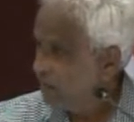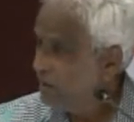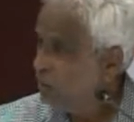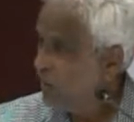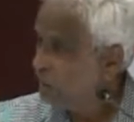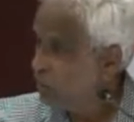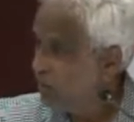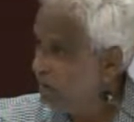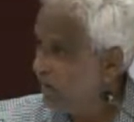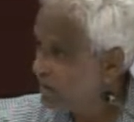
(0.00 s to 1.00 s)
You have to
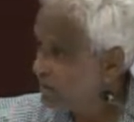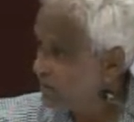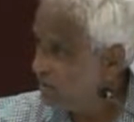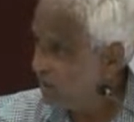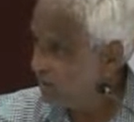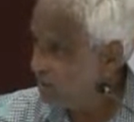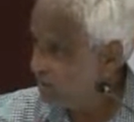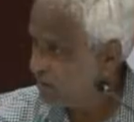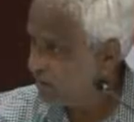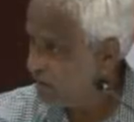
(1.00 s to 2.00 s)
invest in
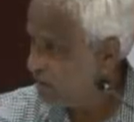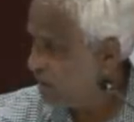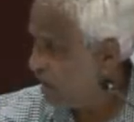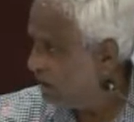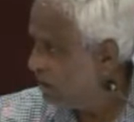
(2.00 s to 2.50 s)
Southeast Asia.